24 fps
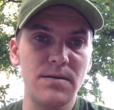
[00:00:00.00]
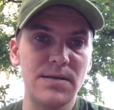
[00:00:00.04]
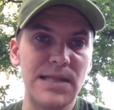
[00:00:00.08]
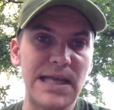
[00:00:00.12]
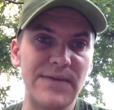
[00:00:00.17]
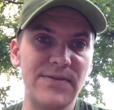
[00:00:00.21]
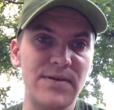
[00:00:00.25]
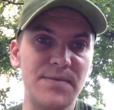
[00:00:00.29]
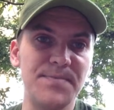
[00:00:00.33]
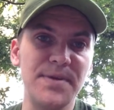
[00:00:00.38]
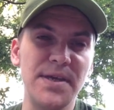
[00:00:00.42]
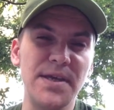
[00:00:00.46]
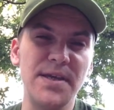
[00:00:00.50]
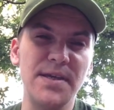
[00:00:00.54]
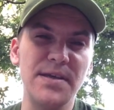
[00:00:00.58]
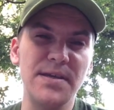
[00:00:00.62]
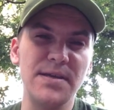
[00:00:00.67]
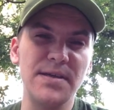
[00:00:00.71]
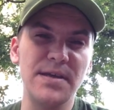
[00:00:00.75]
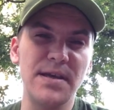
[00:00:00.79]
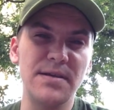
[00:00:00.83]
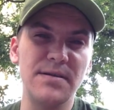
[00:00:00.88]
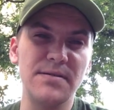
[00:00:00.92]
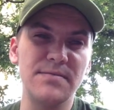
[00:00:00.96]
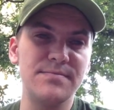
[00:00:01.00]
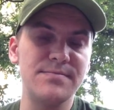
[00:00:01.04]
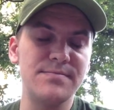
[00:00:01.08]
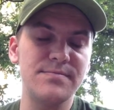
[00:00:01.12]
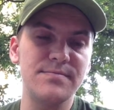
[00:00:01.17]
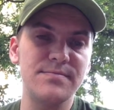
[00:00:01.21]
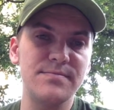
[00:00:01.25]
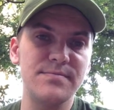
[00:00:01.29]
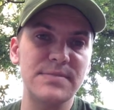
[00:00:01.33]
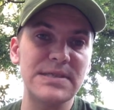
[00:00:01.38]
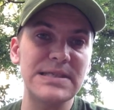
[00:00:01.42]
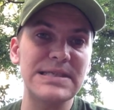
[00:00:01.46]
That would be
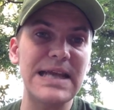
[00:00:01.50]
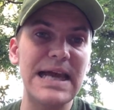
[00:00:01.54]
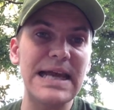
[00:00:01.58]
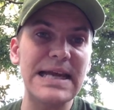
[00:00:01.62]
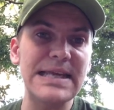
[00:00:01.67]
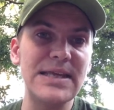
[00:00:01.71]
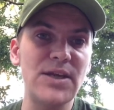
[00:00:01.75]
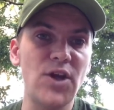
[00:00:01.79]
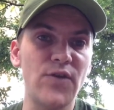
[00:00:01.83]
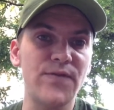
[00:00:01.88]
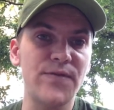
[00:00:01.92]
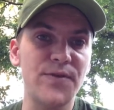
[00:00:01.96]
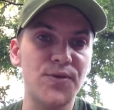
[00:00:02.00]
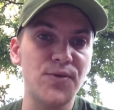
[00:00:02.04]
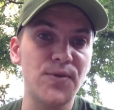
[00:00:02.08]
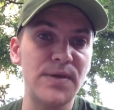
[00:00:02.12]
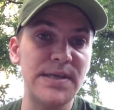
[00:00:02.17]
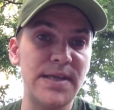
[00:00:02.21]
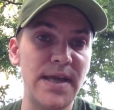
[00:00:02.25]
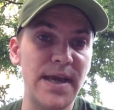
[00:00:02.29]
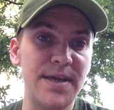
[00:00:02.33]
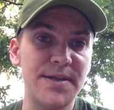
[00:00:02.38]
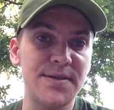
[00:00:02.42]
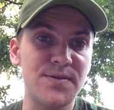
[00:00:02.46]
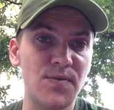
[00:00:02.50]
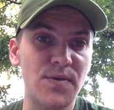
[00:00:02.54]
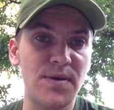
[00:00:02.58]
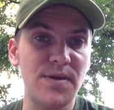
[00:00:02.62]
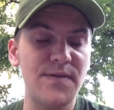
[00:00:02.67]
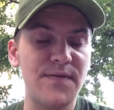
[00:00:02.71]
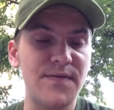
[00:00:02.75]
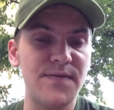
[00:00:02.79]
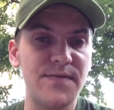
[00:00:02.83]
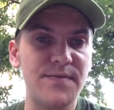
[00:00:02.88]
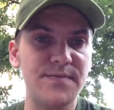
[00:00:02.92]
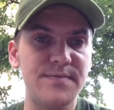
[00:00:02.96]
slightly over 3 days
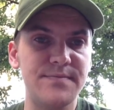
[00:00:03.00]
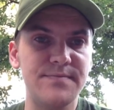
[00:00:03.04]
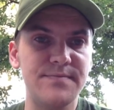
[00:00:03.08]
worth.